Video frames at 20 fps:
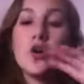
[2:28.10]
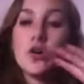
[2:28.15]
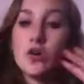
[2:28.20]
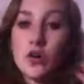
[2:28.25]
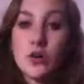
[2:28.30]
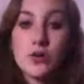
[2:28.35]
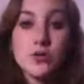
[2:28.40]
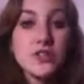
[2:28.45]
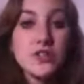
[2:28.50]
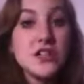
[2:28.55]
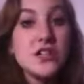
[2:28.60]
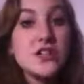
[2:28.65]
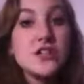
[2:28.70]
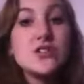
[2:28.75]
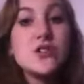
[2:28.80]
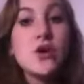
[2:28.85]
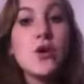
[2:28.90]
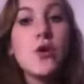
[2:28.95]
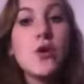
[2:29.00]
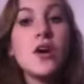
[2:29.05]
go to your
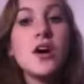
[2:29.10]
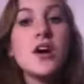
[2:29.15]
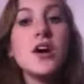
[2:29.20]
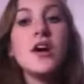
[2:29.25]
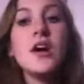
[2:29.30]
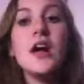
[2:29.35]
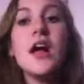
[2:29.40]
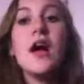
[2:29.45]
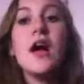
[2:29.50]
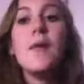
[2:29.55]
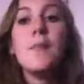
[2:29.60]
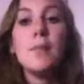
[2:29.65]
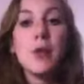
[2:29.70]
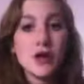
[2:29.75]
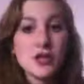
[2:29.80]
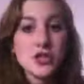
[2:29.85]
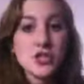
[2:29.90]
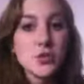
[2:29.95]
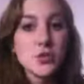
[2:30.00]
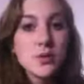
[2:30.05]
door,
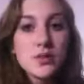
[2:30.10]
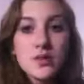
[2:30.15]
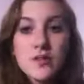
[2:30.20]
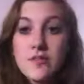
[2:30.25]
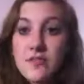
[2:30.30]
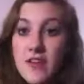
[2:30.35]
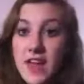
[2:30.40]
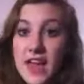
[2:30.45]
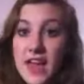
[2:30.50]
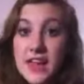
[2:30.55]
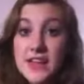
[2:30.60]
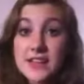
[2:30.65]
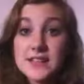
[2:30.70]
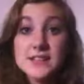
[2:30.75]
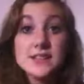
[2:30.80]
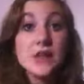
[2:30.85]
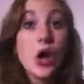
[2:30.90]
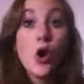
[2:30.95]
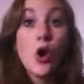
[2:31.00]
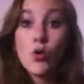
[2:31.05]
punch you in the
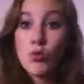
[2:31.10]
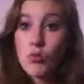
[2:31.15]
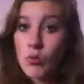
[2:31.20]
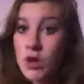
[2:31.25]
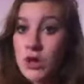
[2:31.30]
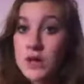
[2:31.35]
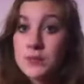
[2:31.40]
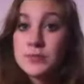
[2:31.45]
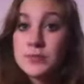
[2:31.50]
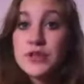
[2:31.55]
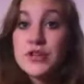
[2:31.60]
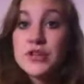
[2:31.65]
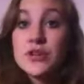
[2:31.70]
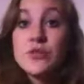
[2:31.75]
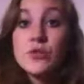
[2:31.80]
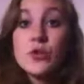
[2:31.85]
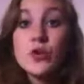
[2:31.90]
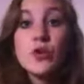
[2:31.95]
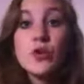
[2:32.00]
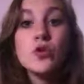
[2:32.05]
face, run up to your
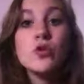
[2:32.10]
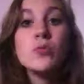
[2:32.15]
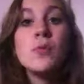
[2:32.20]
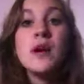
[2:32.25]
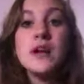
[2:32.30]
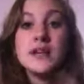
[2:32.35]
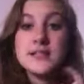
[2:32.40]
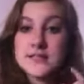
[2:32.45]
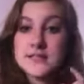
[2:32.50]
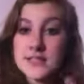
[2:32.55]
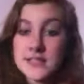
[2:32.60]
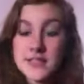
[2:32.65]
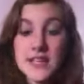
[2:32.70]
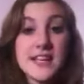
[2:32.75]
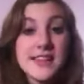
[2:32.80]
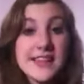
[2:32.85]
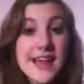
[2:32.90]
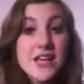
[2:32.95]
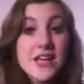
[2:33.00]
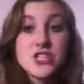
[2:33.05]
room,
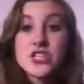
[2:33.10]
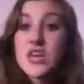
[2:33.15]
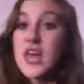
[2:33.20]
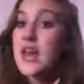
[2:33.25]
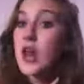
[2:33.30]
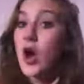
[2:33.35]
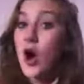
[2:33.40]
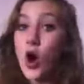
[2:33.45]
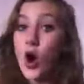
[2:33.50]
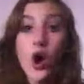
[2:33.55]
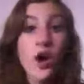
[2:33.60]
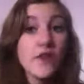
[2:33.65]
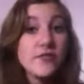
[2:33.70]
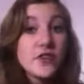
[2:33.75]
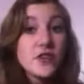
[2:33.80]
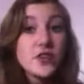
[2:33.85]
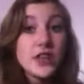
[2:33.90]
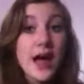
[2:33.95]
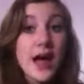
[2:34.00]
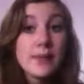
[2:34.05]
delete that shit off
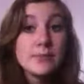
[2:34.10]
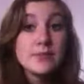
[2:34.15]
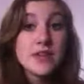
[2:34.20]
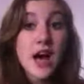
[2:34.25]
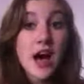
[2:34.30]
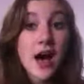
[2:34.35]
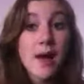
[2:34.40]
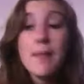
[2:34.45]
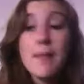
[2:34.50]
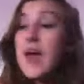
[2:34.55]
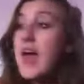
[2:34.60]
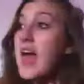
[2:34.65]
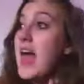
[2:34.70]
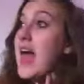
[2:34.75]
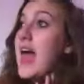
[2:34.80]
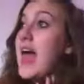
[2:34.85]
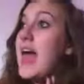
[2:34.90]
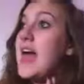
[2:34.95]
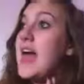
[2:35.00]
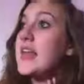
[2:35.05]
your laptop,
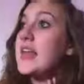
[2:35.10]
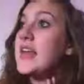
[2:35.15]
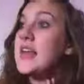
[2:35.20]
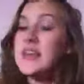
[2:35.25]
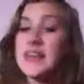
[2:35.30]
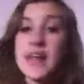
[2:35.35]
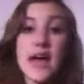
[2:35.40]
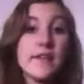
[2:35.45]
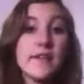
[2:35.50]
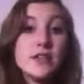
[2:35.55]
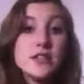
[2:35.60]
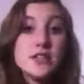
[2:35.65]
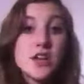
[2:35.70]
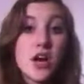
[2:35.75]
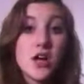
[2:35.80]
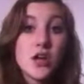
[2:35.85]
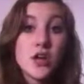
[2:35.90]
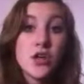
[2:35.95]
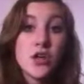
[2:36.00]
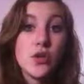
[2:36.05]
and never
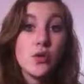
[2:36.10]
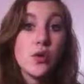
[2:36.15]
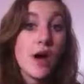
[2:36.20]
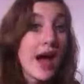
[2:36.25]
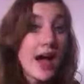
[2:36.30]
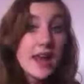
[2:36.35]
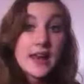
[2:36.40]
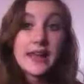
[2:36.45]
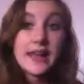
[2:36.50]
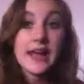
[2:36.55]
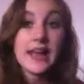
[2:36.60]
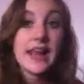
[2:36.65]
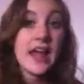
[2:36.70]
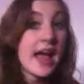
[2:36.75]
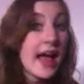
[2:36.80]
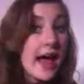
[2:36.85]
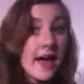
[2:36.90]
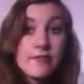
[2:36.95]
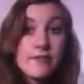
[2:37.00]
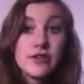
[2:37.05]
tell you how to get
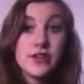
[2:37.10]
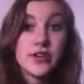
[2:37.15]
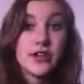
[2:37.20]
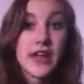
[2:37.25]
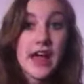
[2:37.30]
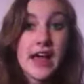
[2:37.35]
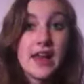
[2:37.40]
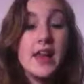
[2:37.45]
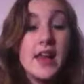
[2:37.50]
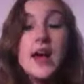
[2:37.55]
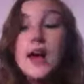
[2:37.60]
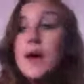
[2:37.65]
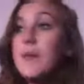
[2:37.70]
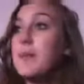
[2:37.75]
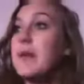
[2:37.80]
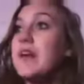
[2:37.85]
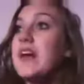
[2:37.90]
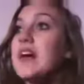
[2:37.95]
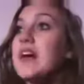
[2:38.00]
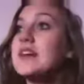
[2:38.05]
it ever again.
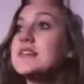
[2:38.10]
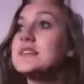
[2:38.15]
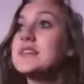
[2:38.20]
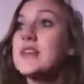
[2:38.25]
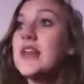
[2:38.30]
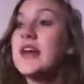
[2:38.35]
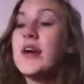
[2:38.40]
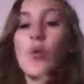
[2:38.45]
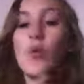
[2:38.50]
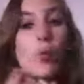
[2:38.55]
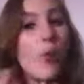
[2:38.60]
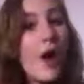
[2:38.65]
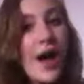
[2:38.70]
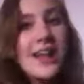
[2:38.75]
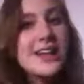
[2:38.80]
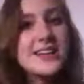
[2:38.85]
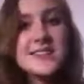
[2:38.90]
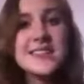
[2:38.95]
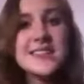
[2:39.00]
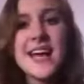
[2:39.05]
Because, like, why
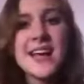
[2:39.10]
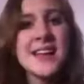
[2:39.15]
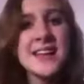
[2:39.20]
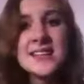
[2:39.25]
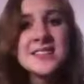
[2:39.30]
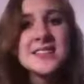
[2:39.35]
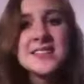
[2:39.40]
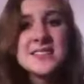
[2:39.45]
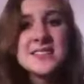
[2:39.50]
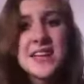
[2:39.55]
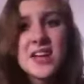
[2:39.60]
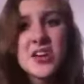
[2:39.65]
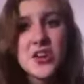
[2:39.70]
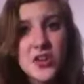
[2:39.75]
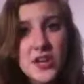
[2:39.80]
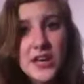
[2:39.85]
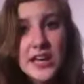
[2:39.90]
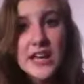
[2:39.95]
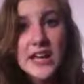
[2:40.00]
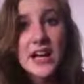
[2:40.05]
is that
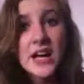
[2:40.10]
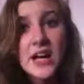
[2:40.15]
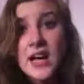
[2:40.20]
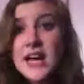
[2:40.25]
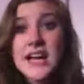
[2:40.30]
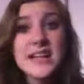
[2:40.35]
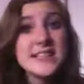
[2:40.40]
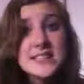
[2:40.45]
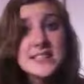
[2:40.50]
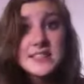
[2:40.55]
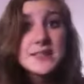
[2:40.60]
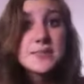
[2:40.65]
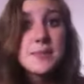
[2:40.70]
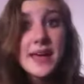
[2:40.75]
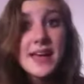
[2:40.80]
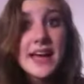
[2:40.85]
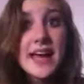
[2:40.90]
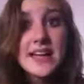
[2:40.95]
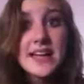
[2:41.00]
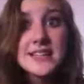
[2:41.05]
necessary? It doesn't
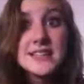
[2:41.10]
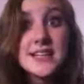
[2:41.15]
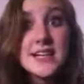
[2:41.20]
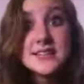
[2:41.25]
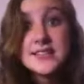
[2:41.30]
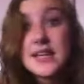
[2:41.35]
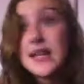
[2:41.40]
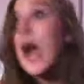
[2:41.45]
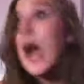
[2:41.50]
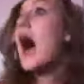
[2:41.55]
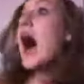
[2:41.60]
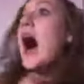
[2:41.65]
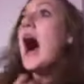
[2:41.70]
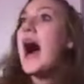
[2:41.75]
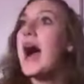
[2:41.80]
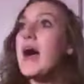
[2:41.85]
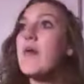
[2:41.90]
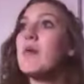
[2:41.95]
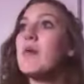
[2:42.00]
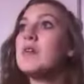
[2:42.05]
make any sense. Like,
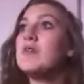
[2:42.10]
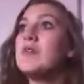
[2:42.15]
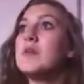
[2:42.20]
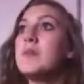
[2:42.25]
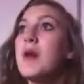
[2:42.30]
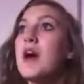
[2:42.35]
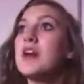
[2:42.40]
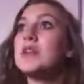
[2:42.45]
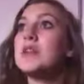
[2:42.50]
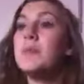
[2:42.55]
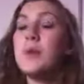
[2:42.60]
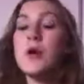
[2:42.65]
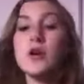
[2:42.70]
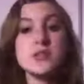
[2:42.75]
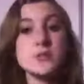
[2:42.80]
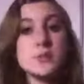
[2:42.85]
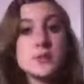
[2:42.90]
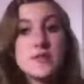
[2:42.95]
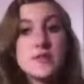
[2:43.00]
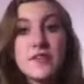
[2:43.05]
I want to reblog the
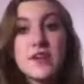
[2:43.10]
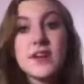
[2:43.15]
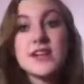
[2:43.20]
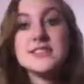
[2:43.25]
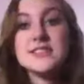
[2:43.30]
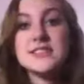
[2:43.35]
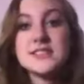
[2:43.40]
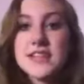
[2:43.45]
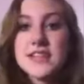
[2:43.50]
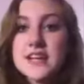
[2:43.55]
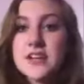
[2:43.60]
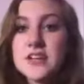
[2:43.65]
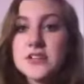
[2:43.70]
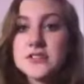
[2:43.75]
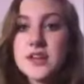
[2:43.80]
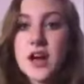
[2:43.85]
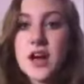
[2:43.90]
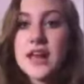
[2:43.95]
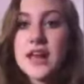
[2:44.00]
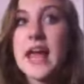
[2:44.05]
post with the fucking
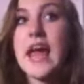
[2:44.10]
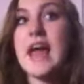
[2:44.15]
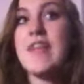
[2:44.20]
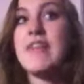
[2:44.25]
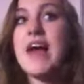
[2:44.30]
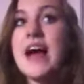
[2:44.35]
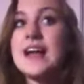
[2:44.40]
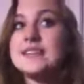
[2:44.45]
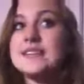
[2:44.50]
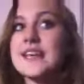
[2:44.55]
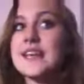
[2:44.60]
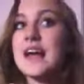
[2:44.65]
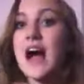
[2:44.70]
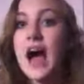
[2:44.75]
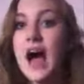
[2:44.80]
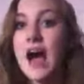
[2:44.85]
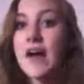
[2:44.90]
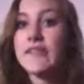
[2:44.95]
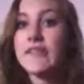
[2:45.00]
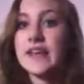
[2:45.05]
stickers on it, and that's like
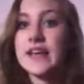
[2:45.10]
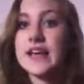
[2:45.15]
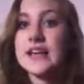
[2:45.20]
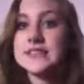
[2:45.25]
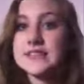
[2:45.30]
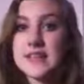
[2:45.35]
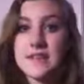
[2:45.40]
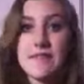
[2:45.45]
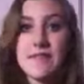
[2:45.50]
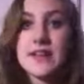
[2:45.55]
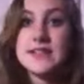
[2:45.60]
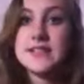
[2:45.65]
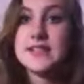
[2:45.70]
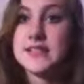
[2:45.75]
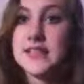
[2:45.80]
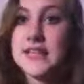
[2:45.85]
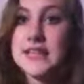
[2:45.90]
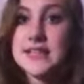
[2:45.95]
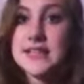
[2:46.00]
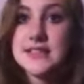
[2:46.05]
obvious if I
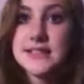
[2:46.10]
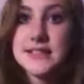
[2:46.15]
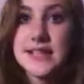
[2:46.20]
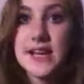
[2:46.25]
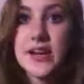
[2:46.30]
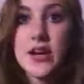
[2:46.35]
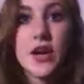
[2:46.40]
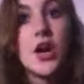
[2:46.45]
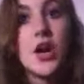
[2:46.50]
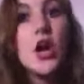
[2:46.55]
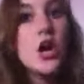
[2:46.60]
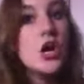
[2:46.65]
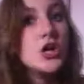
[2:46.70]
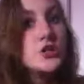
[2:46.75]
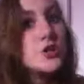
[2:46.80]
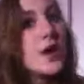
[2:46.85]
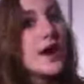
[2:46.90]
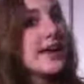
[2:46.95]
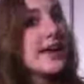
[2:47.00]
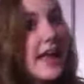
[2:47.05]
delete the sticker,
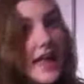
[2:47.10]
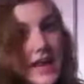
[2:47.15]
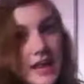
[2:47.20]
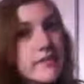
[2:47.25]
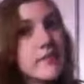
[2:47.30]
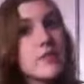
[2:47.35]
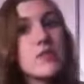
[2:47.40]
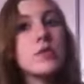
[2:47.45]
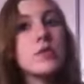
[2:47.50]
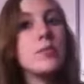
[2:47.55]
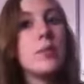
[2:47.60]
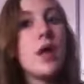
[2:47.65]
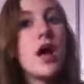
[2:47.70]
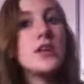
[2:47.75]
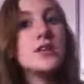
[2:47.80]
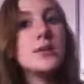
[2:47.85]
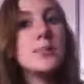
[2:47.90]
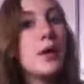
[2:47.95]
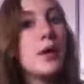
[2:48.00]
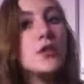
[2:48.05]
so I can't even
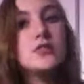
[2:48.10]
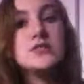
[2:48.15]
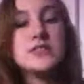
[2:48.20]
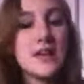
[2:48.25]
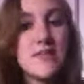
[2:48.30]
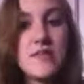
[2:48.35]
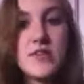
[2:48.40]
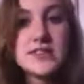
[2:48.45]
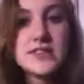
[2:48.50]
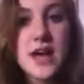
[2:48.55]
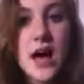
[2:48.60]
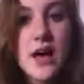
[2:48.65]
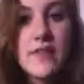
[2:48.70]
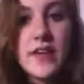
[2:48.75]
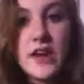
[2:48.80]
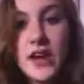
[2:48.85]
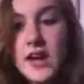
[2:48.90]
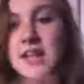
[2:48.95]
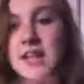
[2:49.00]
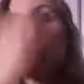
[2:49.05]
reblog the post if it's on
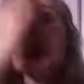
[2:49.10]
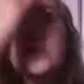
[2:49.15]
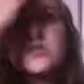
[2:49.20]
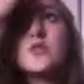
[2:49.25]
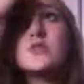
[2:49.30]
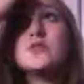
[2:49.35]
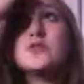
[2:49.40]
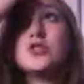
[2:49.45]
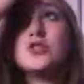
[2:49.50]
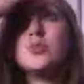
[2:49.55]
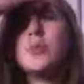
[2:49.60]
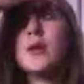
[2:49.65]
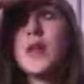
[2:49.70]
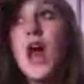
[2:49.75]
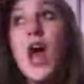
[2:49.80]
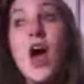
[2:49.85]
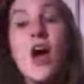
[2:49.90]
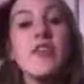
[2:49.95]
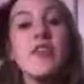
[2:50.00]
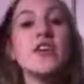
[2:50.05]
there, and it's so stupid.
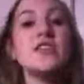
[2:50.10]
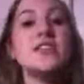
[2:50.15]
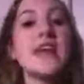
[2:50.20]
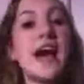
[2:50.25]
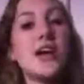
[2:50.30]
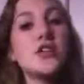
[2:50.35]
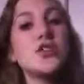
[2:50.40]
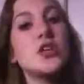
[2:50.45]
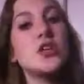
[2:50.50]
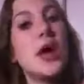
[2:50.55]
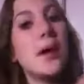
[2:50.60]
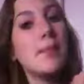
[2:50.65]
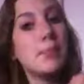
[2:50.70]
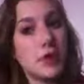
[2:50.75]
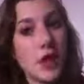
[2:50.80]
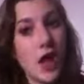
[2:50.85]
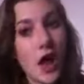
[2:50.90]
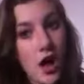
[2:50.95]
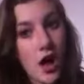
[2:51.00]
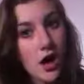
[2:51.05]
There's actually a
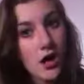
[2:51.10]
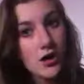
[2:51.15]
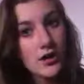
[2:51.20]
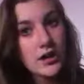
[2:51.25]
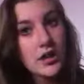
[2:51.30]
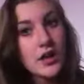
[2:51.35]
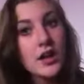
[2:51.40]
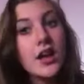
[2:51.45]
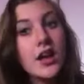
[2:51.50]
blog